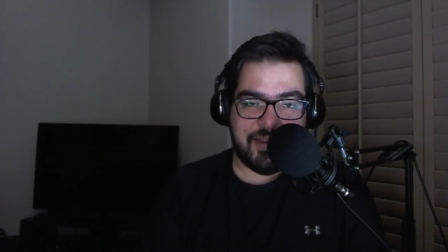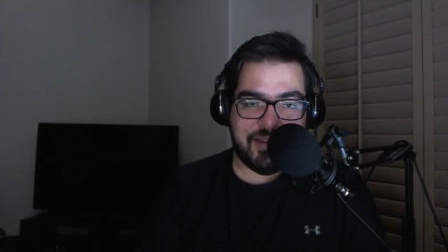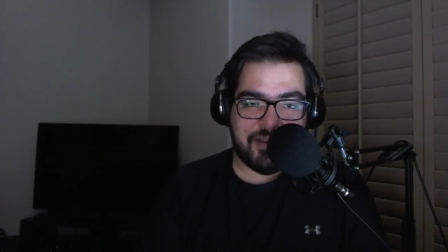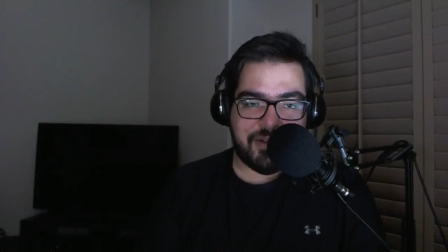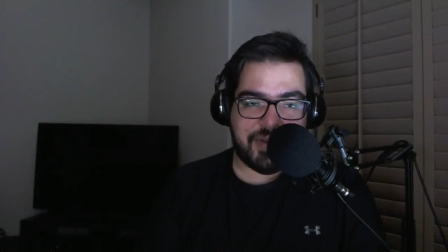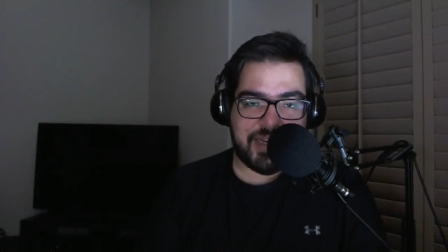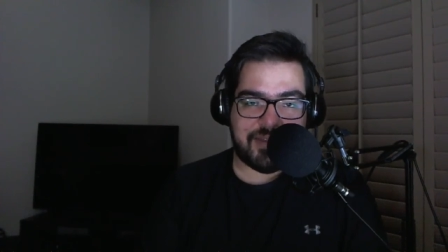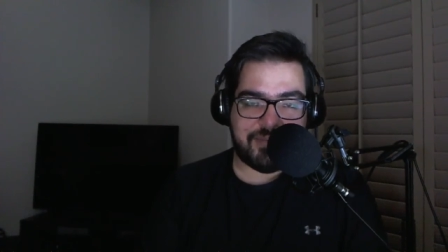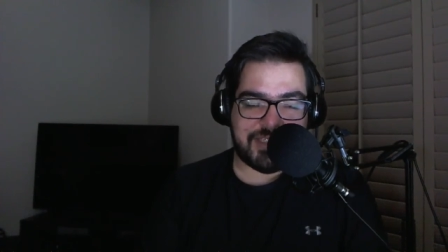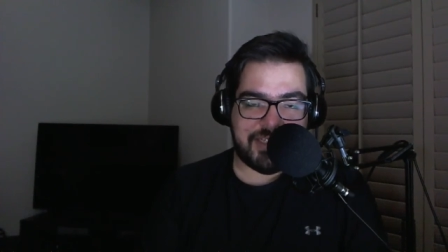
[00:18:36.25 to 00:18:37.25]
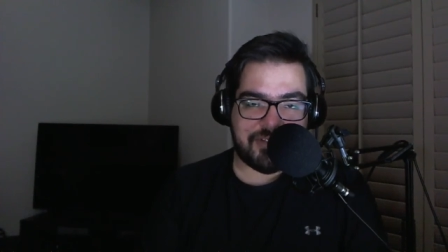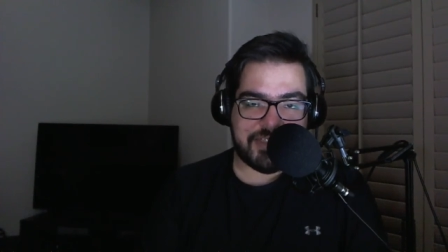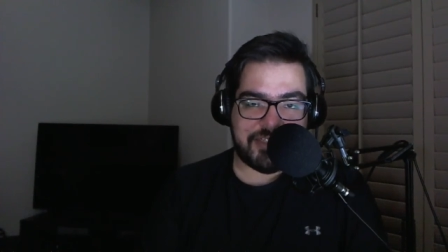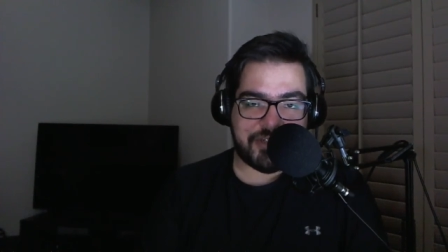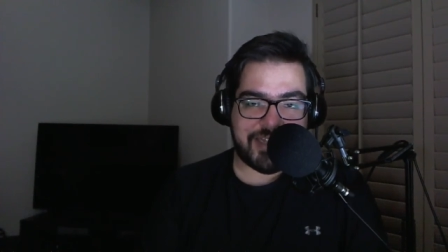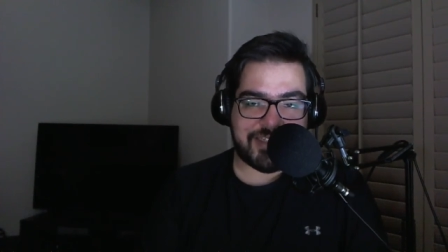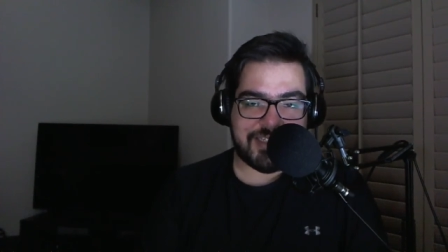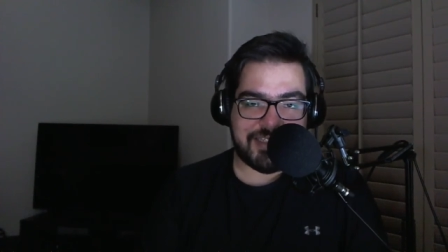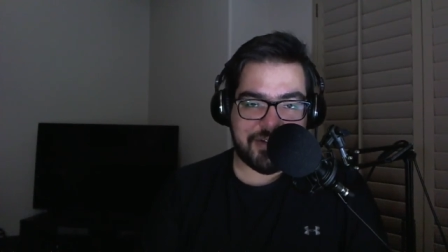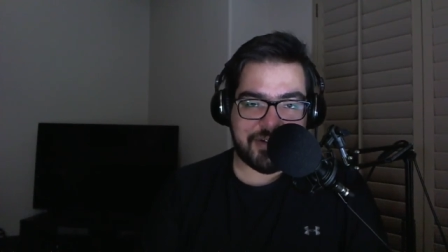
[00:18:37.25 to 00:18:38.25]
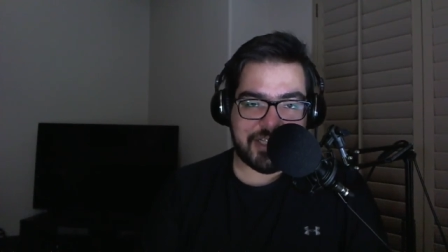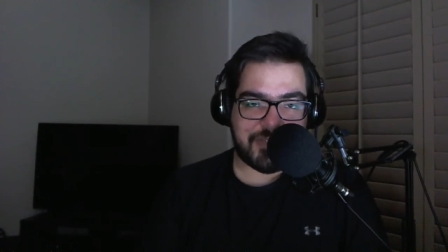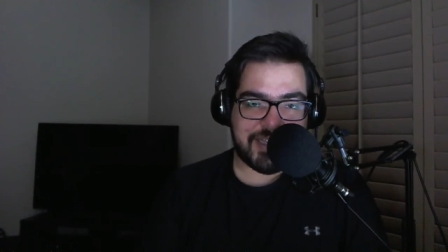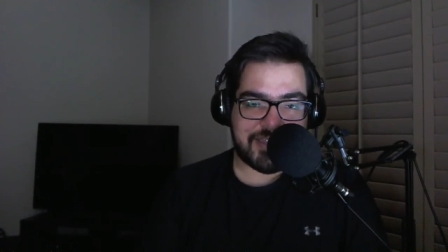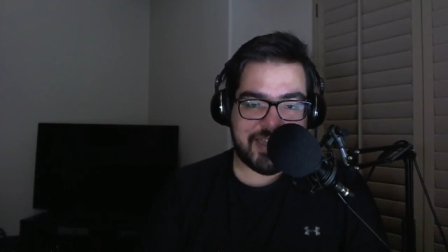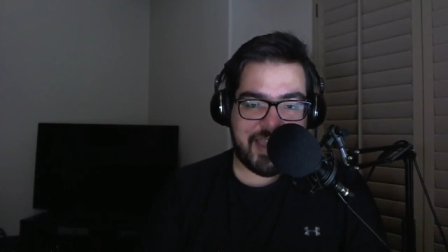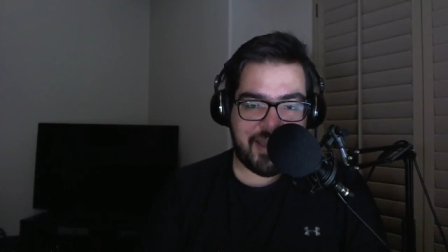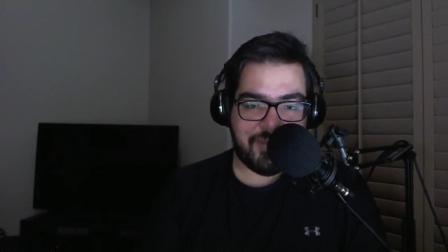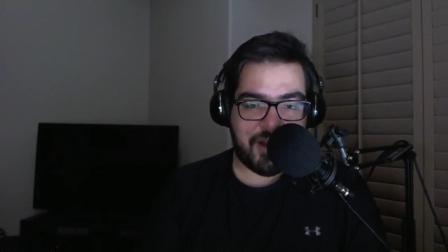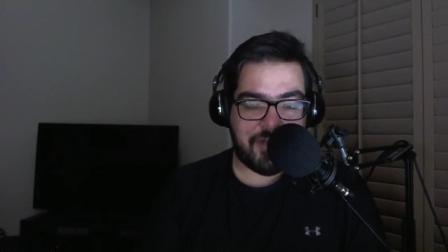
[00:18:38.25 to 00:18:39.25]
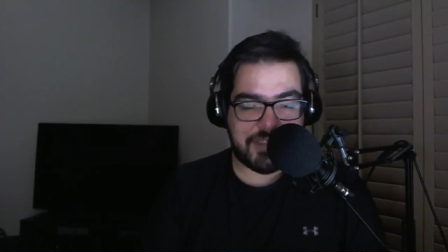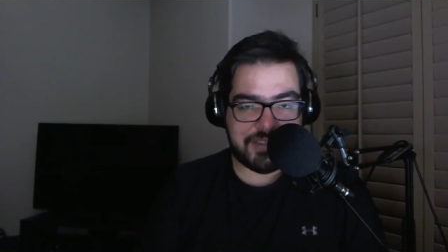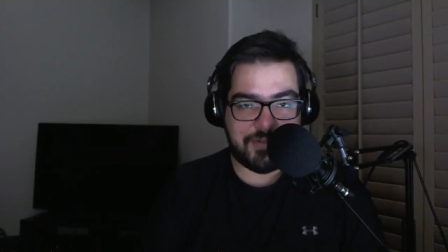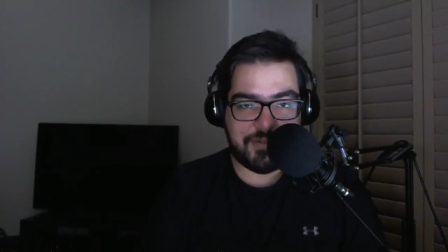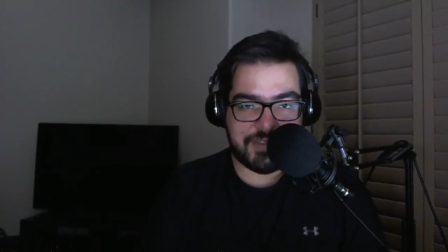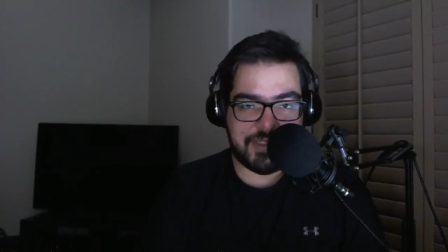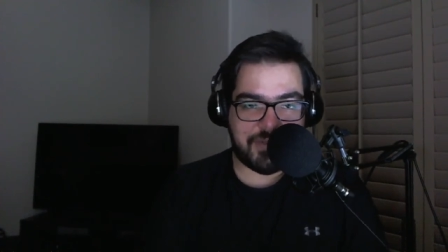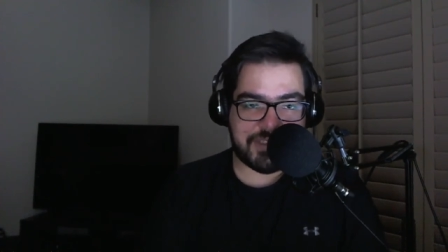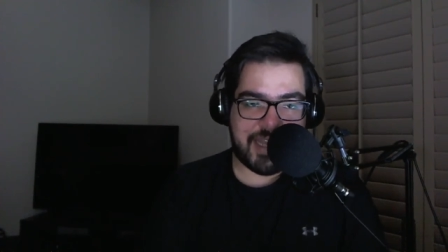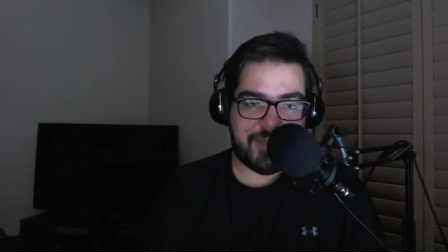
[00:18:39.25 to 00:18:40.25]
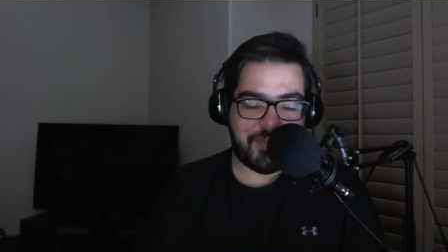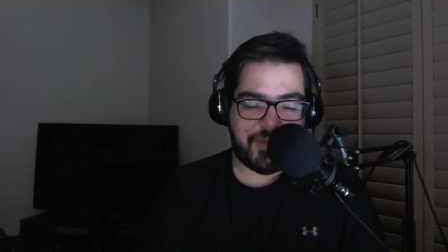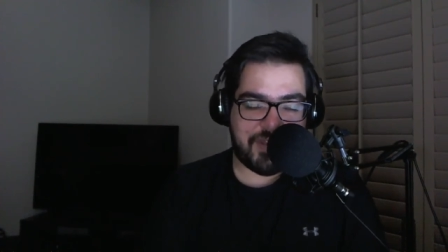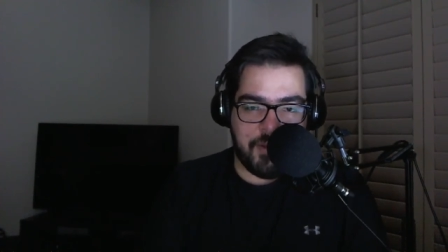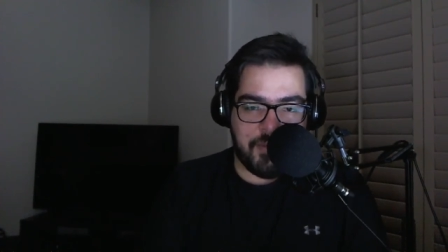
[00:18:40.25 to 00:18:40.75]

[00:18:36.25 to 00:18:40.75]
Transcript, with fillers: create it themselves. They try to steer it as best they can, but obviously we've seen what's happened with them.